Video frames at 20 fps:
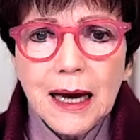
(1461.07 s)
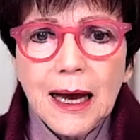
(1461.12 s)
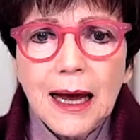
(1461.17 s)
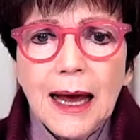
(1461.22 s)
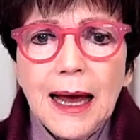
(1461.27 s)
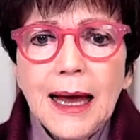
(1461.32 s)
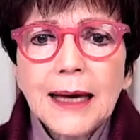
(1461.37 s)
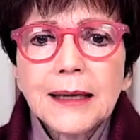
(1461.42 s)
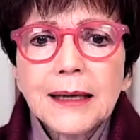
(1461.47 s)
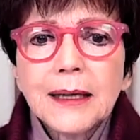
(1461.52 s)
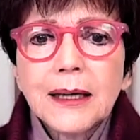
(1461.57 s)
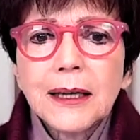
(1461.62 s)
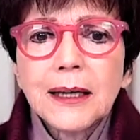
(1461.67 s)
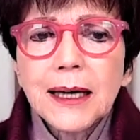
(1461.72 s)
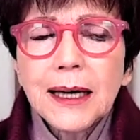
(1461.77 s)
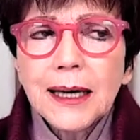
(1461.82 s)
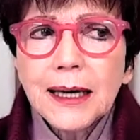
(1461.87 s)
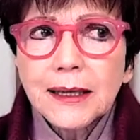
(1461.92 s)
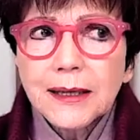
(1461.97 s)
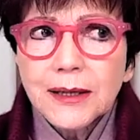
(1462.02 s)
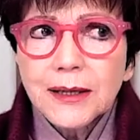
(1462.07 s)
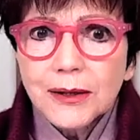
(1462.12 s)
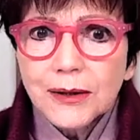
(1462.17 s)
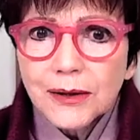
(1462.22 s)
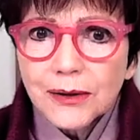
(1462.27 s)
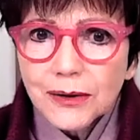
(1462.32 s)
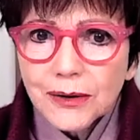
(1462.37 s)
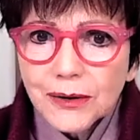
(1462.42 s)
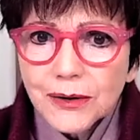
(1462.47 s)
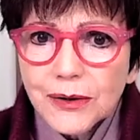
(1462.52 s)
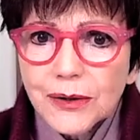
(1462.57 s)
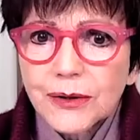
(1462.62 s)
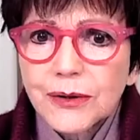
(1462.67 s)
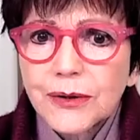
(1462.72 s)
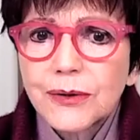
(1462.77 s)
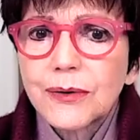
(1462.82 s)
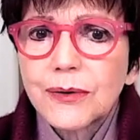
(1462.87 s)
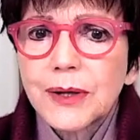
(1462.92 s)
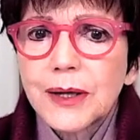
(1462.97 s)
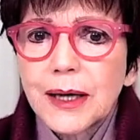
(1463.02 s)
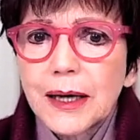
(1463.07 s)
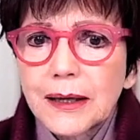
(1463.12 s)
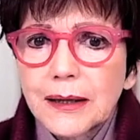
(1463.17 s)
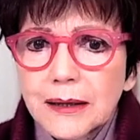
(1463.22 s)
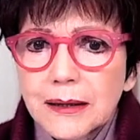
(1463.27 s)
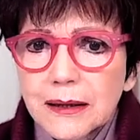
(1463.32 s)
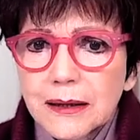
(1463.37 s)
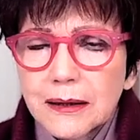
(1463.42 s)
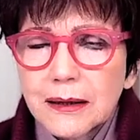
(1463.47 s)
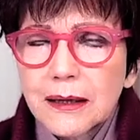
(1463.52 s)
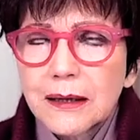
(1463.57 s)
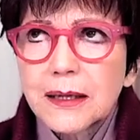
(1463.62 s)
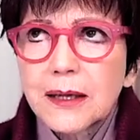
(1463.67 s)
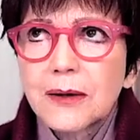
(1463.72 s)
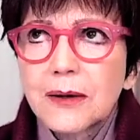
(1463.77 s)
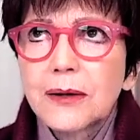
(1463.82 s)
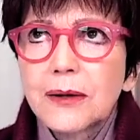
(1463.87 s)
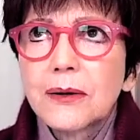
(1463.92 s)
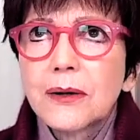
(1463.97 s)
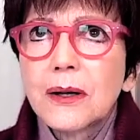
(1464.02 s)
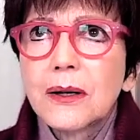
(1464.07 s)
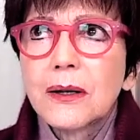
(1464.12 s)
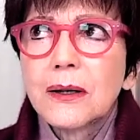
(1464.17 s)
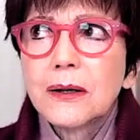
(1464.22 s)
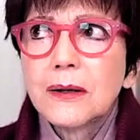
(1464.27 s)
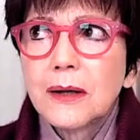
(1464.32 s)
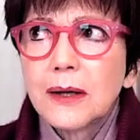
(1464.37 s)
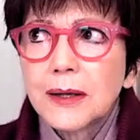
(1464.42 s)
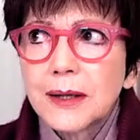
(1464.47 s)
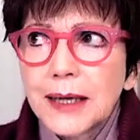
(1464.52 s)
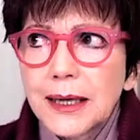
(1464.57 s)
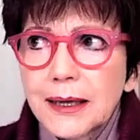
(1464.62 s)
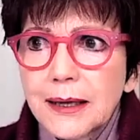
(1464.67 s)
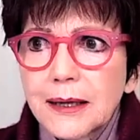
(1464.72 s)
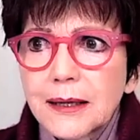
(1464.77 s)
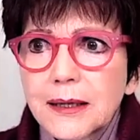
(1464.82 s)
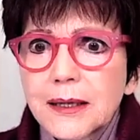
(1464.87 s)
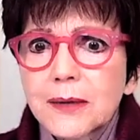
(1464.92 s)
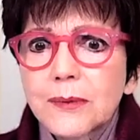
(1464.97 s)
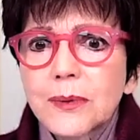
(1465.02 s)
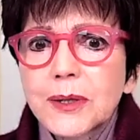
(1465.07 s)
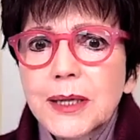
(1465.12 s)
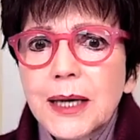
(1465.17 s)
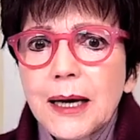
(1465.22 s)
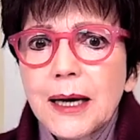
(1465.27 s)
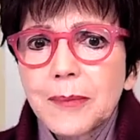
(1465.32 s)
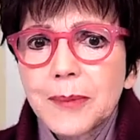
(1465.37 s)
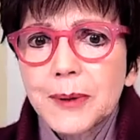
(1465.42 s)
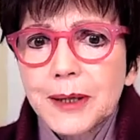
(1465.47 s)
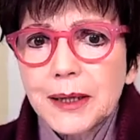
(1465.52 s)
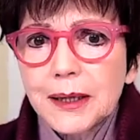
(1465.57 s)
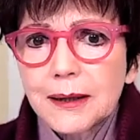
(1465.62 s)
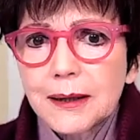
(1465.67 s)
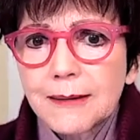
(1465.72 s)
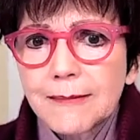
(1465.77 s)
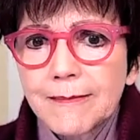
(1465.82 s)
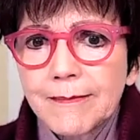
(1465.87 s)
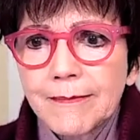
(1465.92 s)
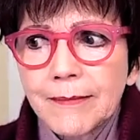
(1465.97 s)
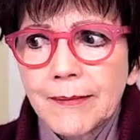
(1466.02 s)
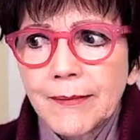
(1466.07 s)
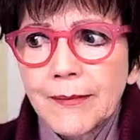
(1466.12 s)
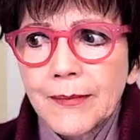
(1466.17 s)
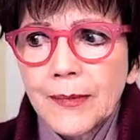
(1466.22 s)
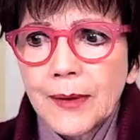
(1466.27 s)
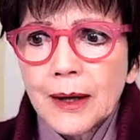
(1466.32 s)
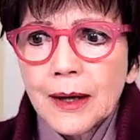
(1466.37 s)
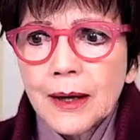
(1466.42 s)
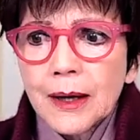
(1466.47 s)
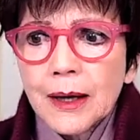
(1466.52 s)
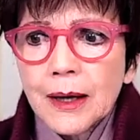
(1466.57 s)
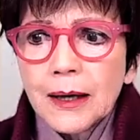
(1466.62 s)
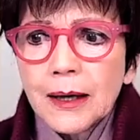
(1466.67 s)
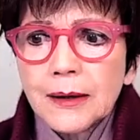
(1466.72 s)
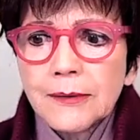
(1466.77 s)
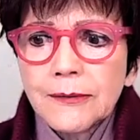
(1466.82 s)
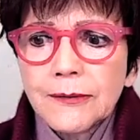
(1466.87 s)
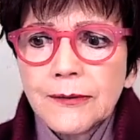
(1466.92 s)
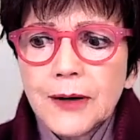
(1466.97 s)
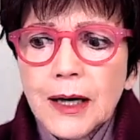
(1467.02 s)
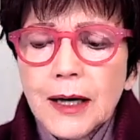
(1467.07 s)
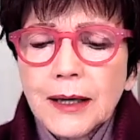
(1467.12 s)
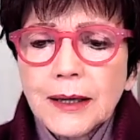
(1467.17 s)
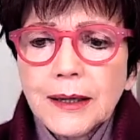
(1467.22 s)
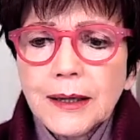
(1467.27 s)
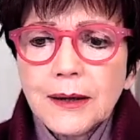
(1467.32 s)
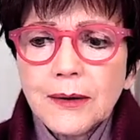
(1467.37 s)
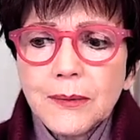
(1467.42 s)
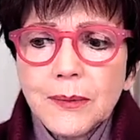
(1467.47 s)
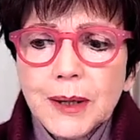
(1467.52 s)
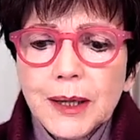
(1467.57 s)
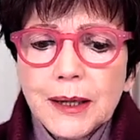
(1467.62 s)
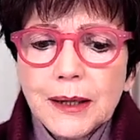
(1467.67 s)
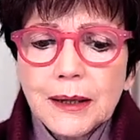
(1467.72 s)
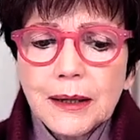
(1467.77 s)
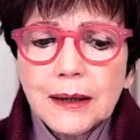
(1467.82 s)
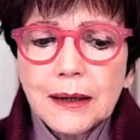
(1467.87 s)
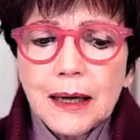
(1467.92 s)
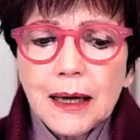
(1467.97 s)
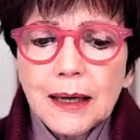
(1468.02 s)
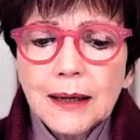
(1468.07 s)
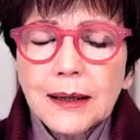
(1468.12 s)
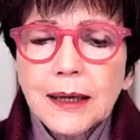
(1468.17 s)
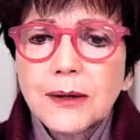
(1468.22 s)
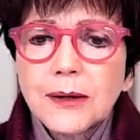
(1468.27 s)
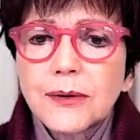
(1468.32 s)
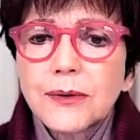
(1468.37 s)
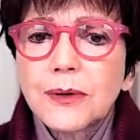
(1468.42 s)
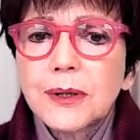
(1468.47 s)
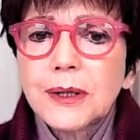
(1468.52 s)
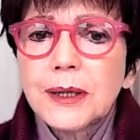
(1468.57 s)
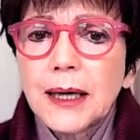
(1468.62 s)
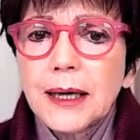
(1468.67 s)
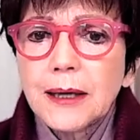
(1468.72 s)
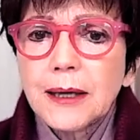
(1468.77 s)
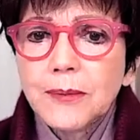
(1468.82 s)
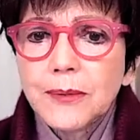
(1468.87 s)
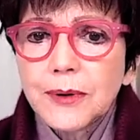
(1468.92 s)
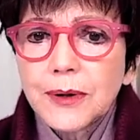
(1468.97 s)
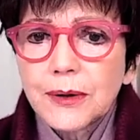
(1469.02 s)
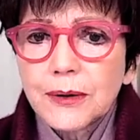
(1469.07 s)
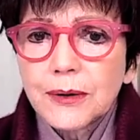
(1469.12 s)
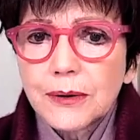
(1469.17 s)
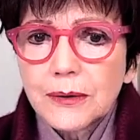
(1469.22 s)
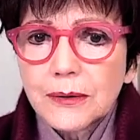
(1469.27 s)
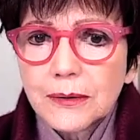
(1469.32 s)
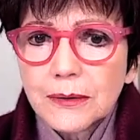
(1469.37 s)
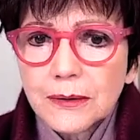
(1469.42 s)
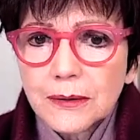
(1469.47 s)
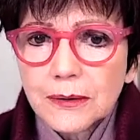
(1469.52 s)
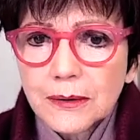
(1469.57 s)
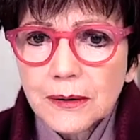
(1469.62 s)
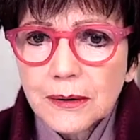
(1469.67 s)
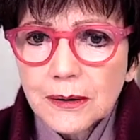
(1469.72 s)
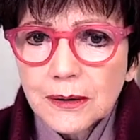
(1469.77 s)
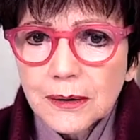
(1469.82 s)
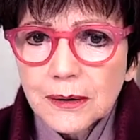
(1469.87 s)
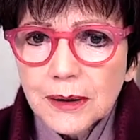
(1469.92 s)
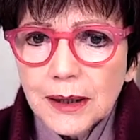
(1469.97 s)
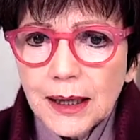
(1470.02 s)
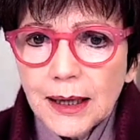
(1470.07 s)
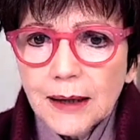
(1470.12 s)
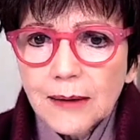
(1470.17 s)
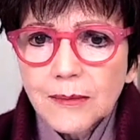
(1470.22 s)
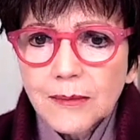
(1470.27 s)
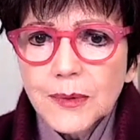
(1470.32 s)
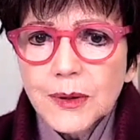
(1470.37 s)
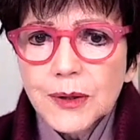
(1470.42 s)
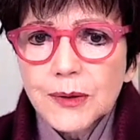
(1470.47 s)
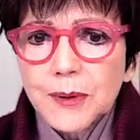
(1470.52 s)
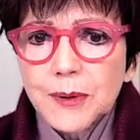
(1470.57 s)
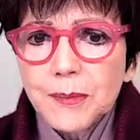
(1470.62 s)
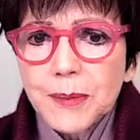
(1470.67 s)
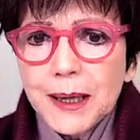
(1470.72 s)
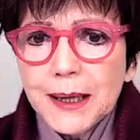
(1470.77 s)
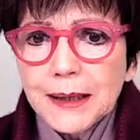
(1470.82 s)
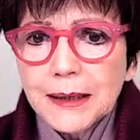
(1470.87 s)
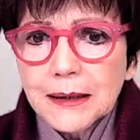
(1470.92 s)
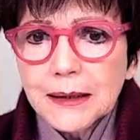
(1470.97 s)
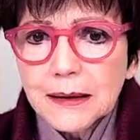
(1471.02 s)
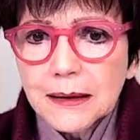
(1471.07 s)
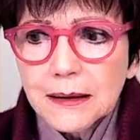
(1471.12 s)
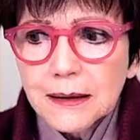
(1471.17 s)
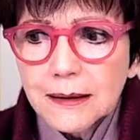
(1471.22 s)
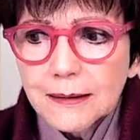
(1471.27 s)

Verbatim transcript: And I had to learn to do that. And so I thought, oh, okay, that's what's happening. And finally, when Archangel Gabriel came to be painted,